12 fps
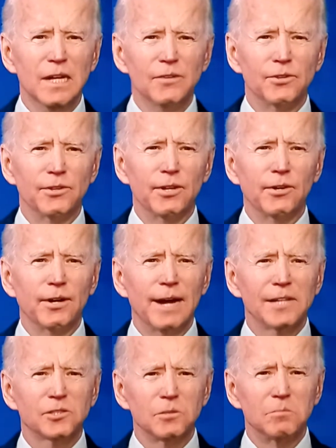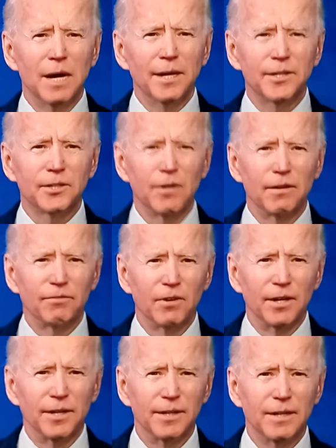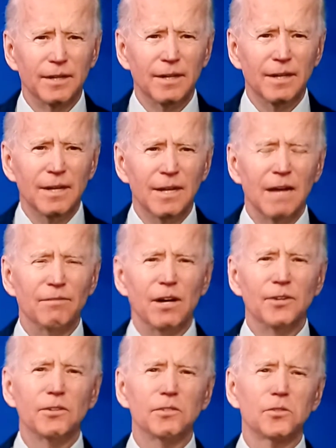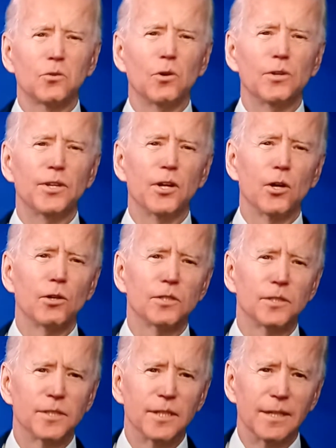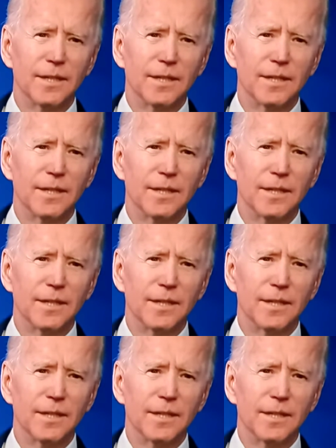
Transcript: to the International Monetary Fund, have underscored the urgency.